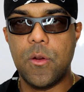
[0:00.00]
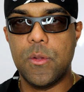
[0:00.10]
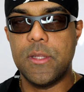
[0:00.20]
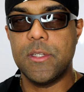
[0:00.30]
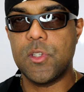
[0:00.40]
you
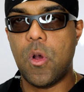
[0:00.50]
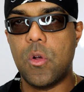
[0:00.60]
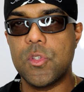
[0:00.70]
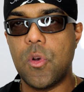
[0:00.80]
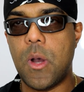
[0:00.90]
know that there's
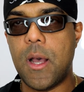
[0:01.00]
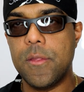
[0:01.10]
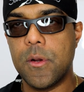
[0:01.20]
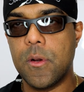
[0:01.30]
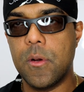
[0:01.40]
also
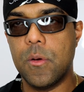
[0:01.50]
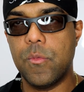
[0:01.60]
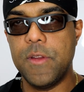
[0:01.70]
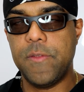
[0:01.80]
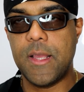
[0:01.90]
other
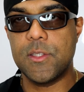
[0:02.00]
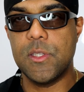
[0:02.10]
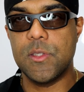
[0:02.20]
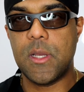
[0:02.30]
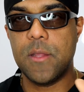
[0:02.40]
reflexes,